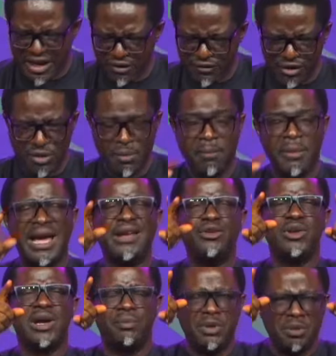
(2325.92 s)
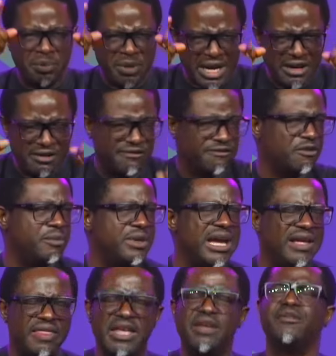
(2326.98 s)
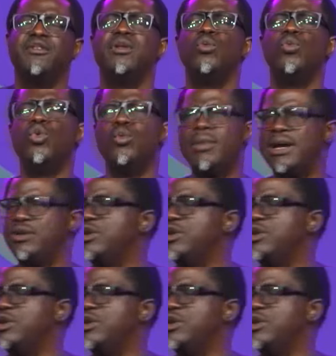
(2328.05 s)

for the man you are preparing for me. I thank you for the woman you